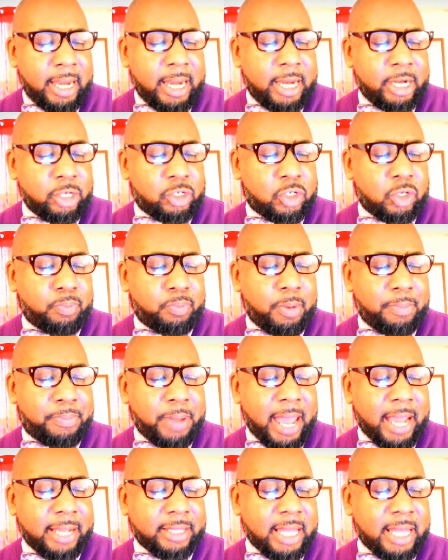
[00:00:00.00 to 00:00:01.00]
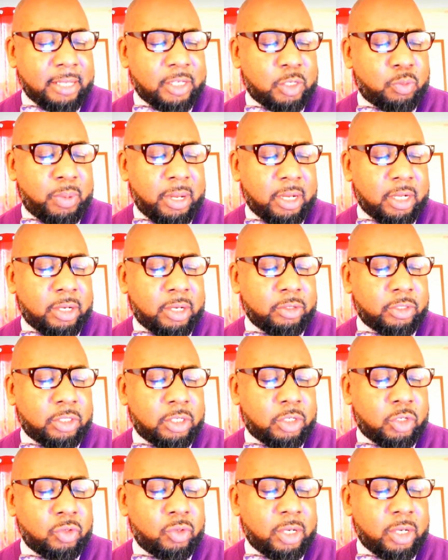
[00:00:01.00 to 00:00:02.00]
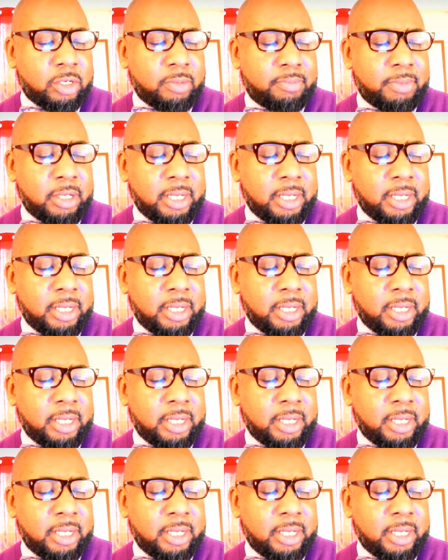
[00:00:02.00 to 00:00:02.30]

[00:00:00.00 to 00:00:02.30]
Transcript: In the super PAC that spent close to $200